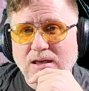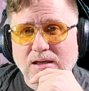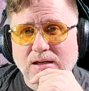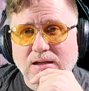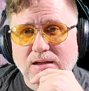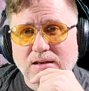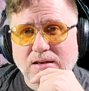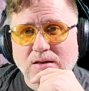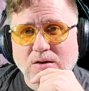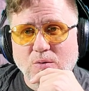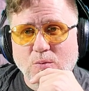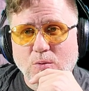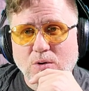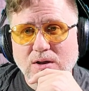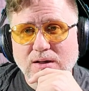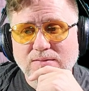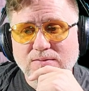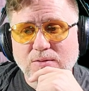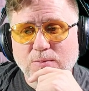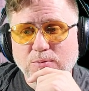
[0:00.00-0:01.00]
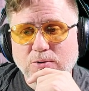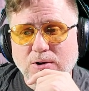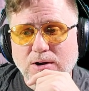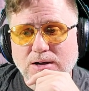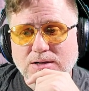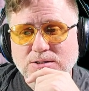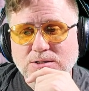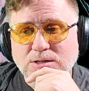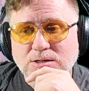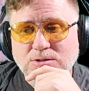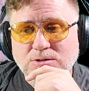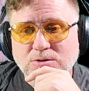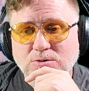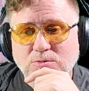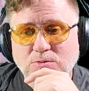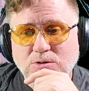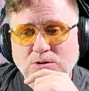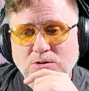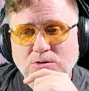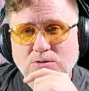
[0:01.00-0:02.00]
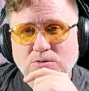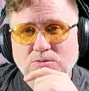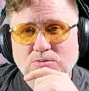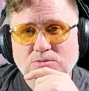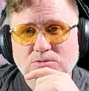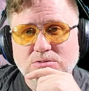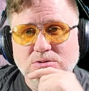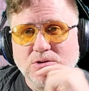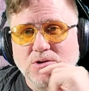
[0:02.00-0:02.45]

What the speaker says: And whatever process you use,